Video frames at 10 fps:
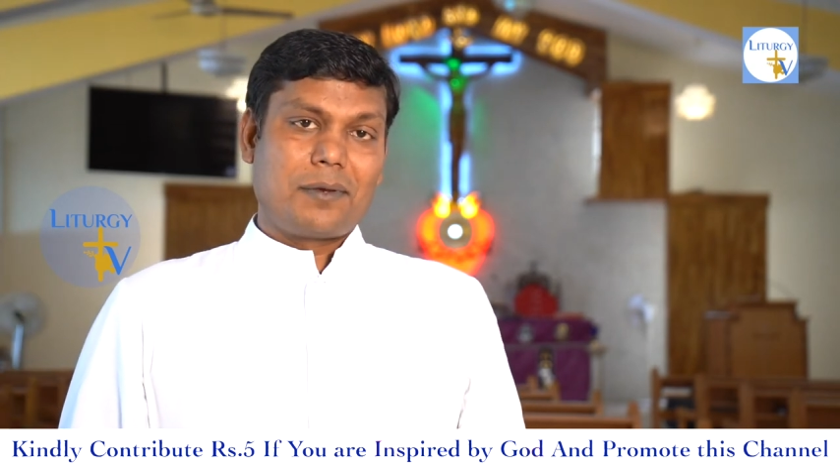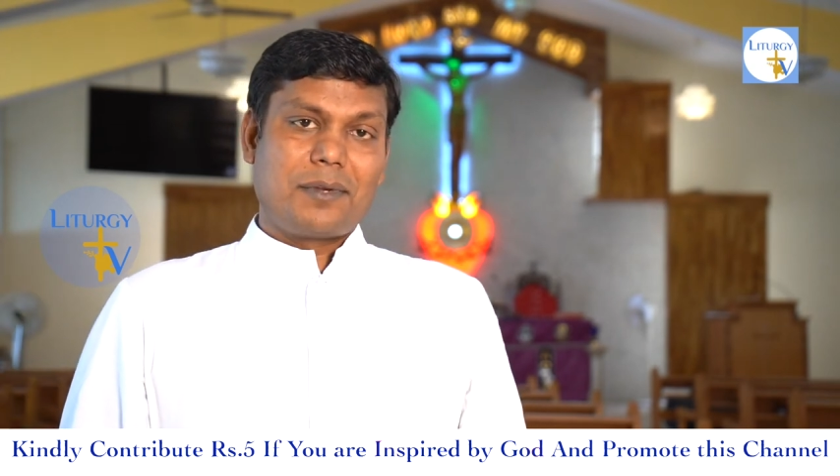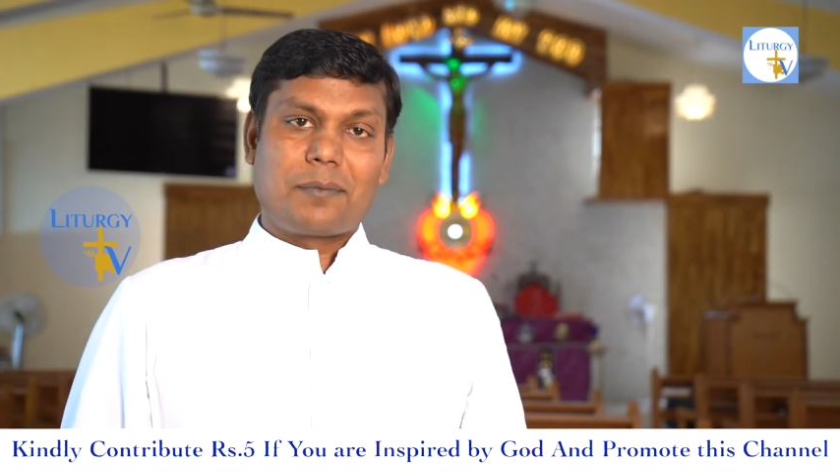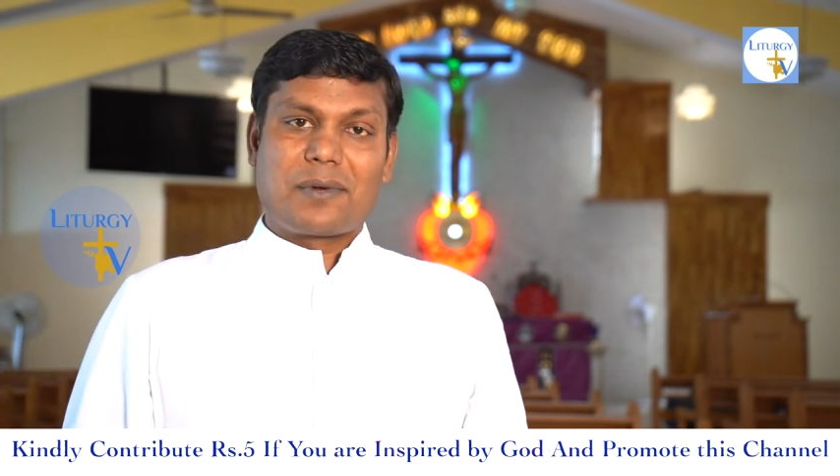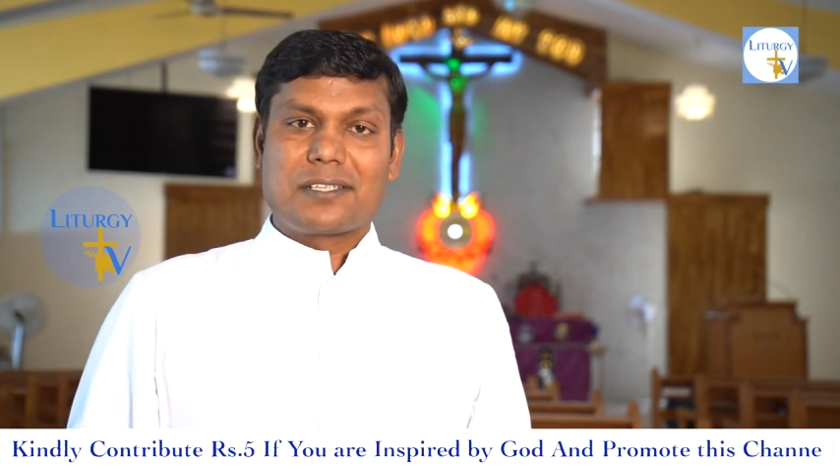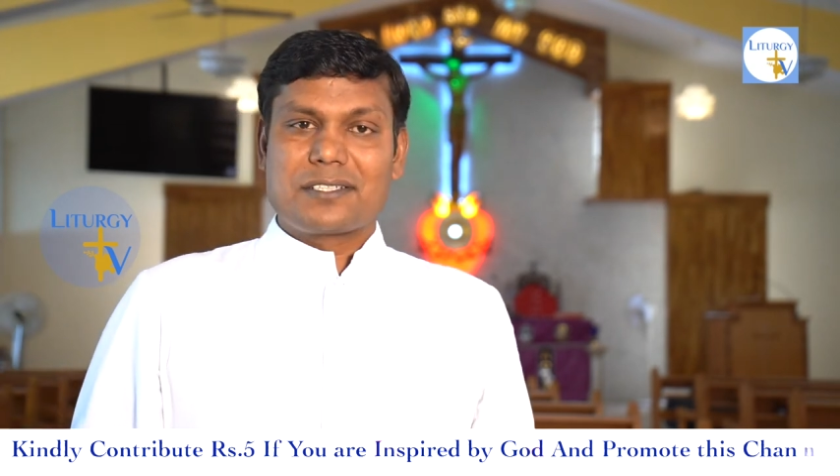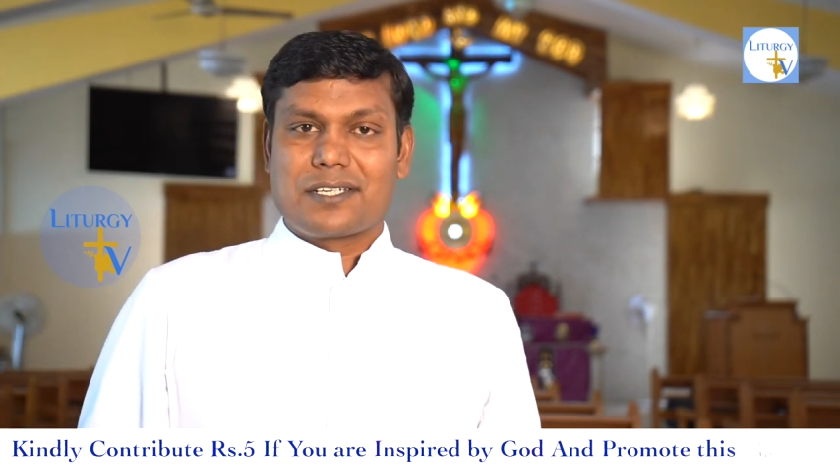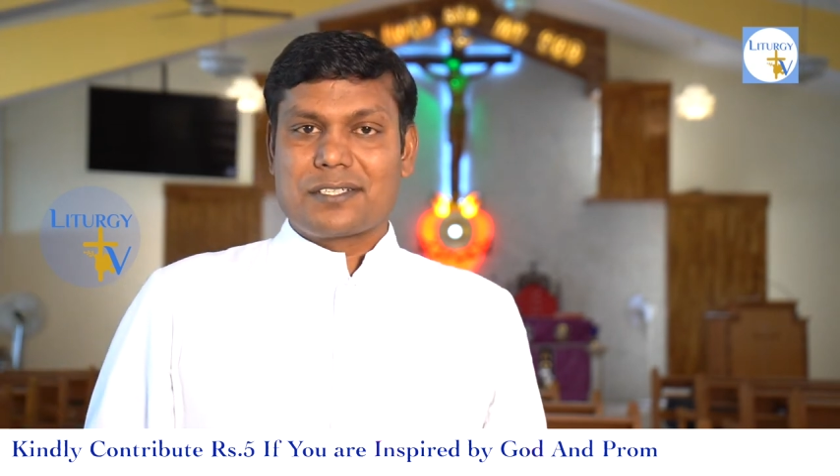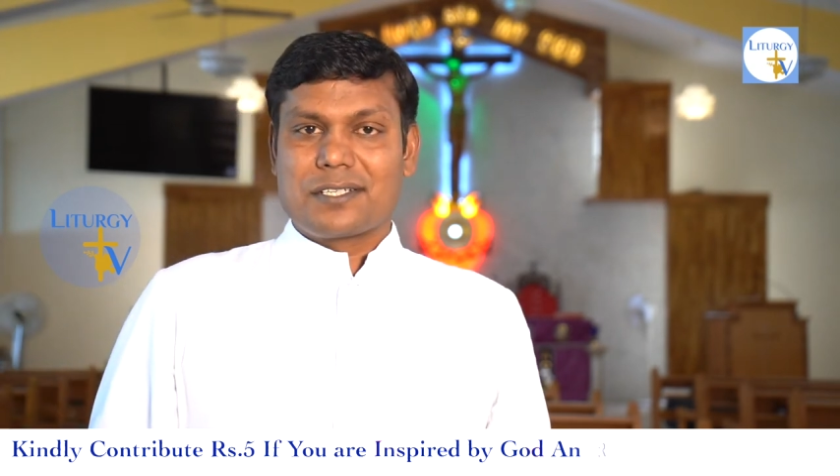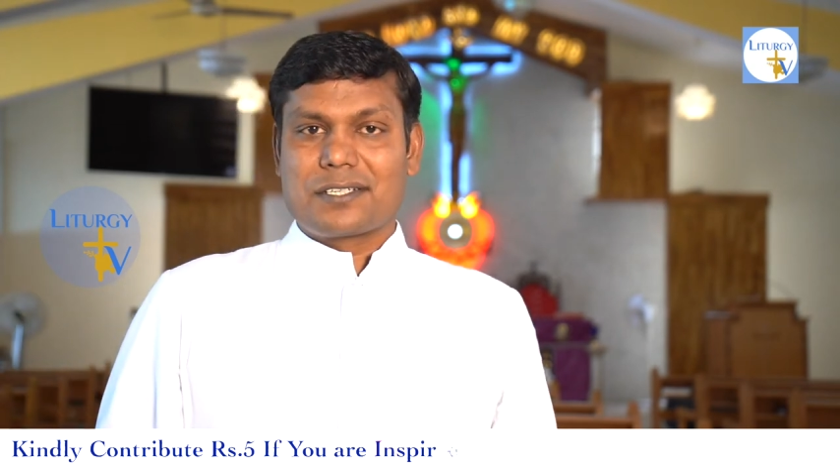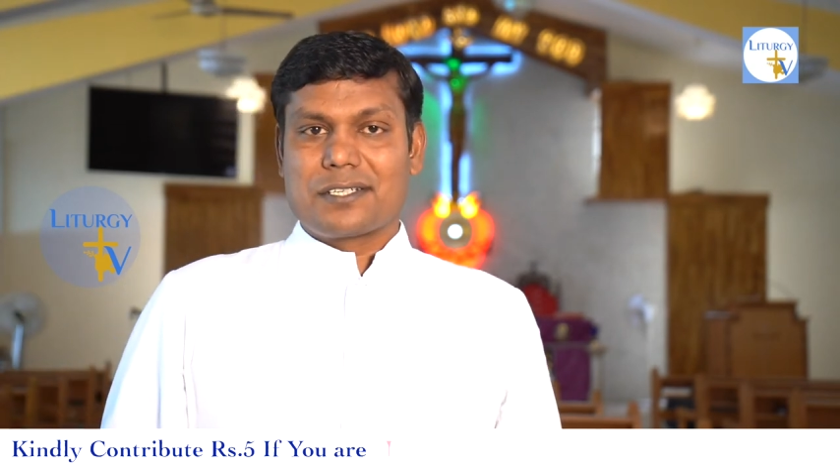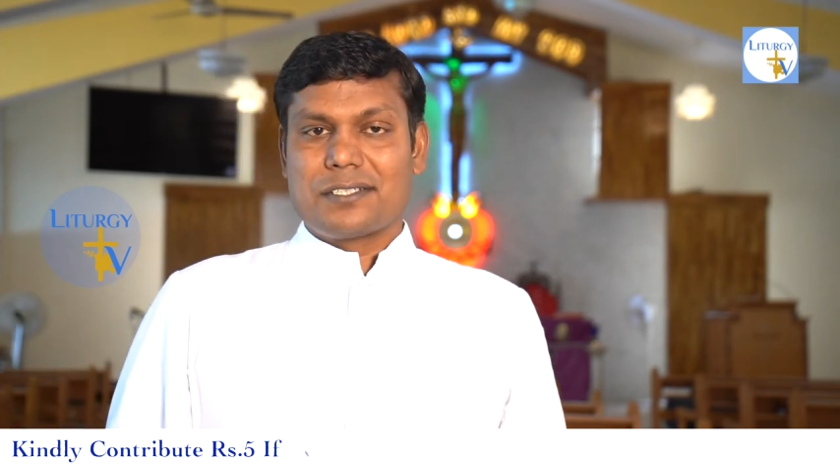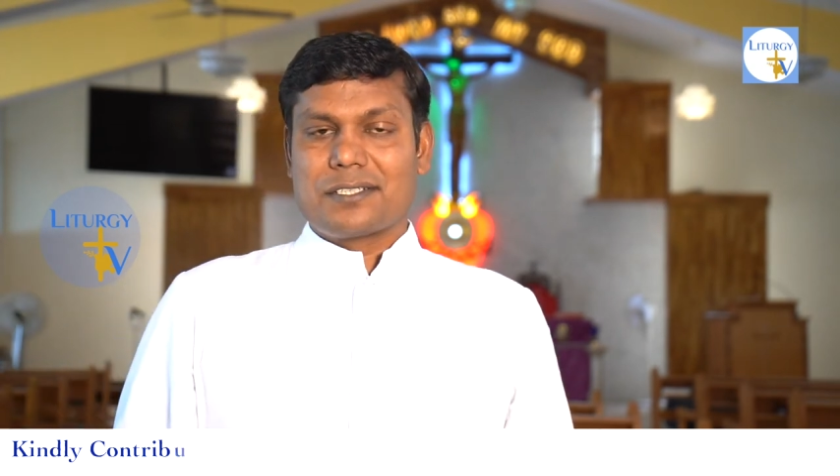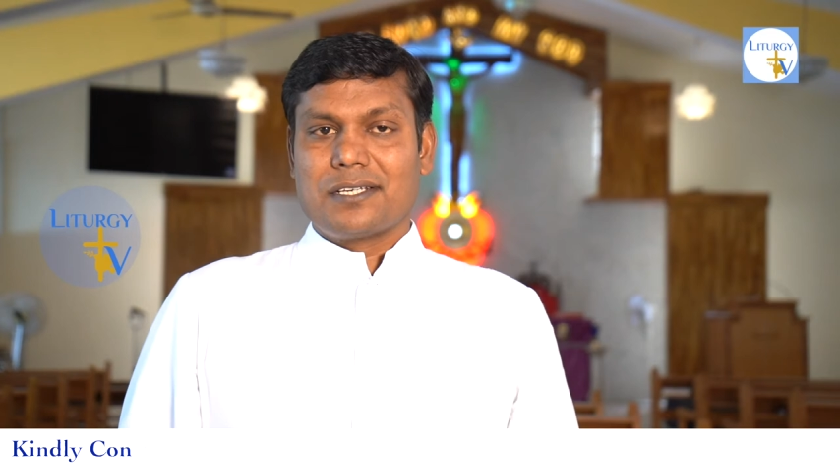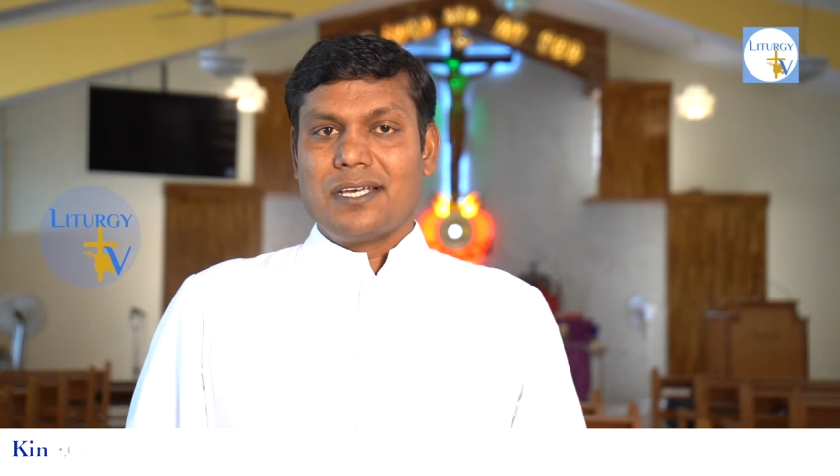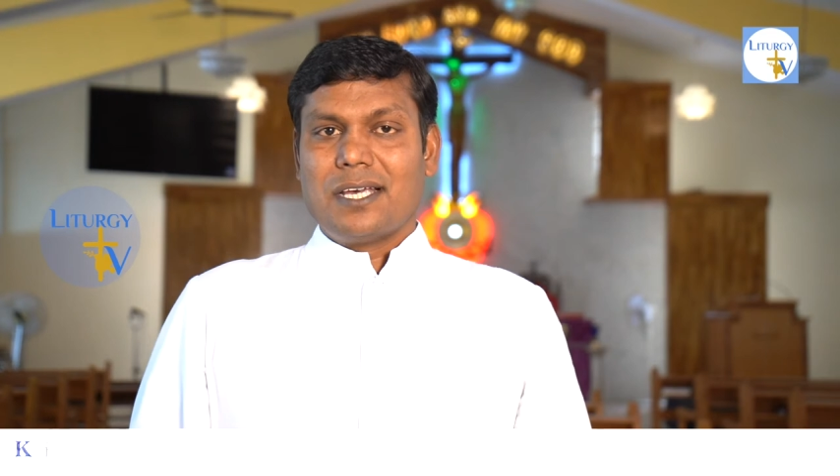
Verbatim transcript: My brothers and sisters,